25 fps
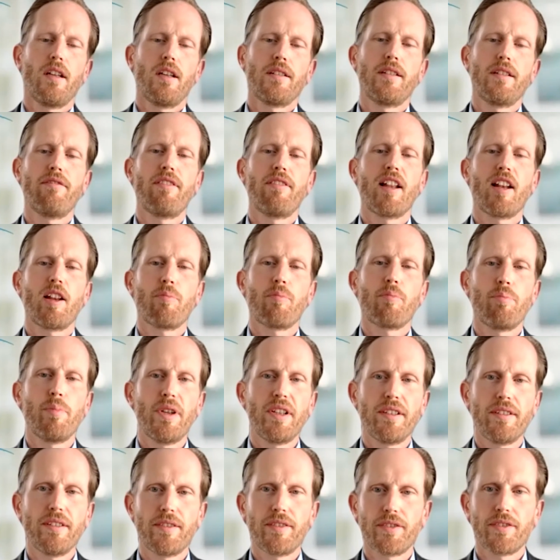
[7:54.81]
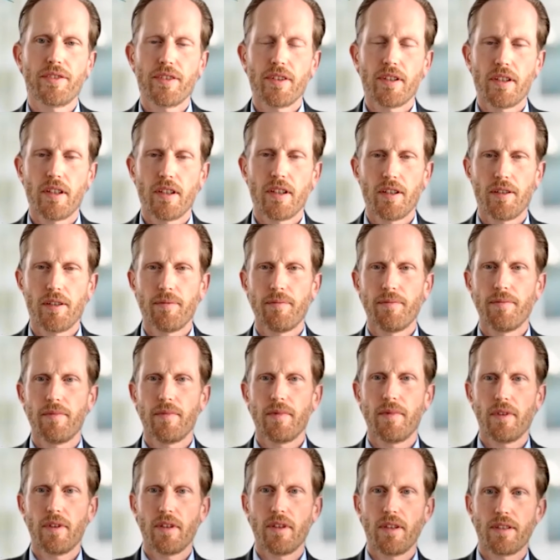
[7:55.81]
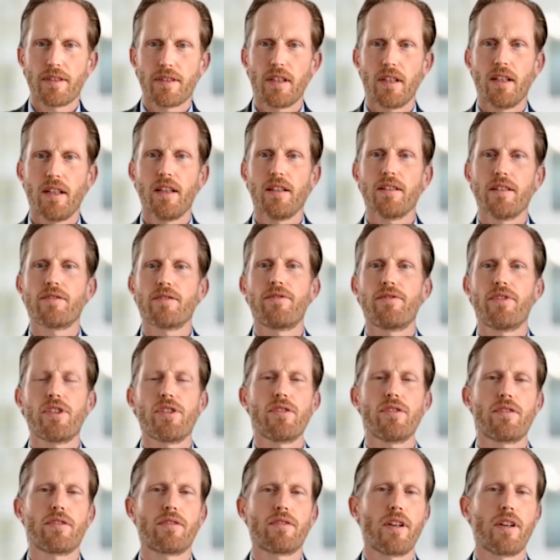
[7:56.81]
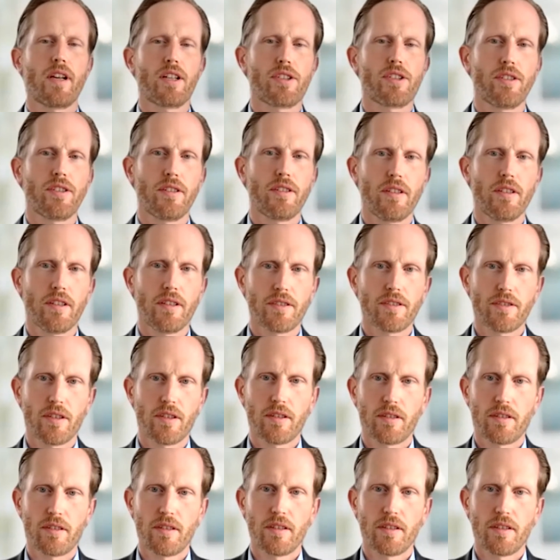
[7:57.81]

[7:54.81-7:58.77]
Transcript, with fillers: development, um, let's say laser vision correction is not